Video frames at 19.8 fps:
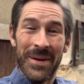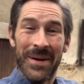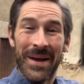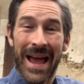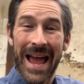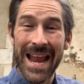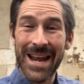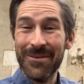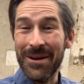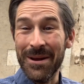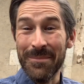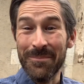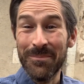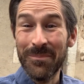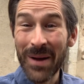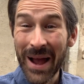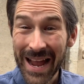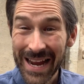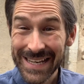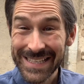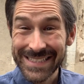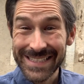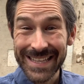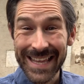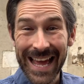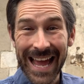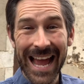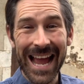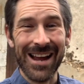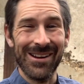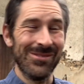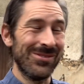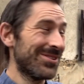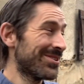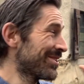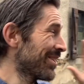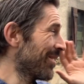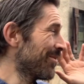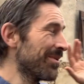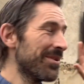Anyway, back to the house.
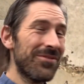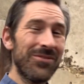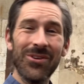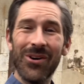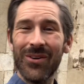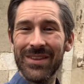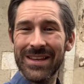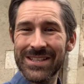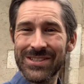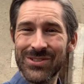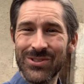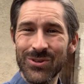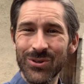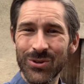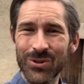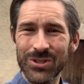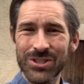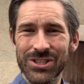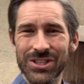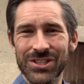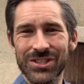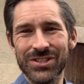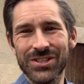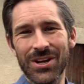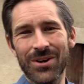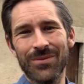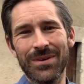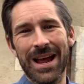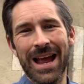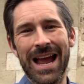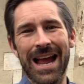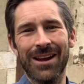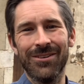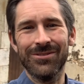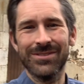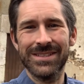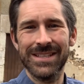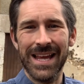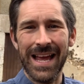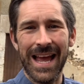So we've got this gorgeous stone
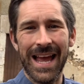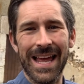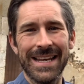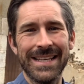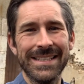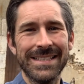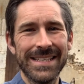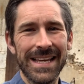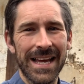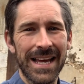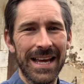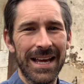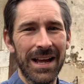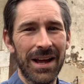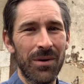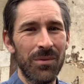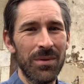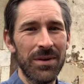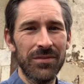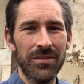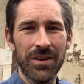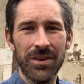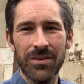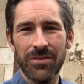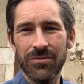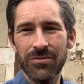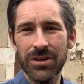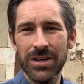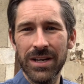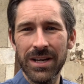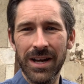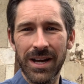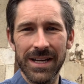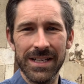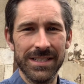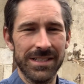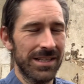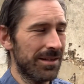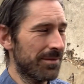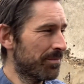house, and with a really
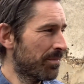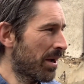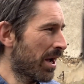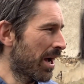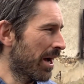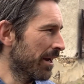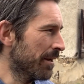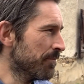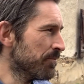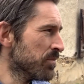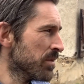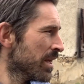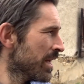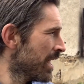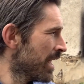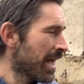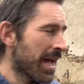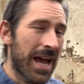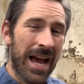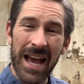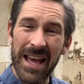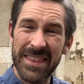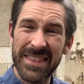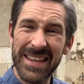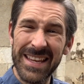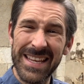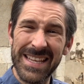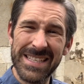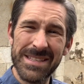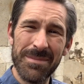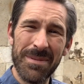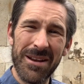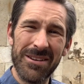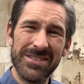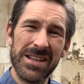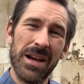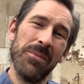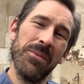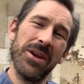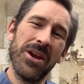nice little barn. I think it's about
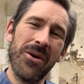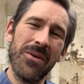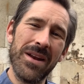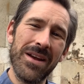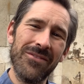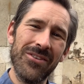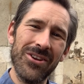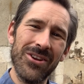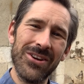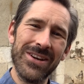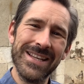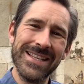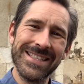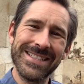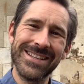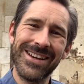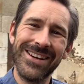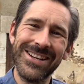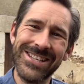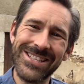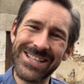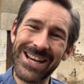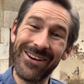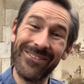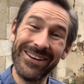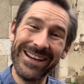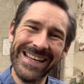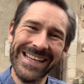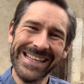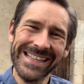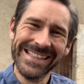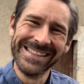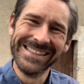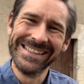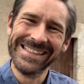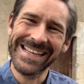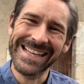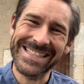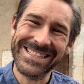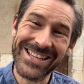time we go and have a look inside, shall we?
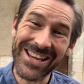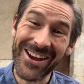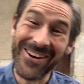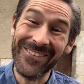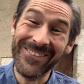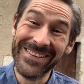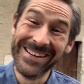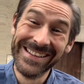Let's go.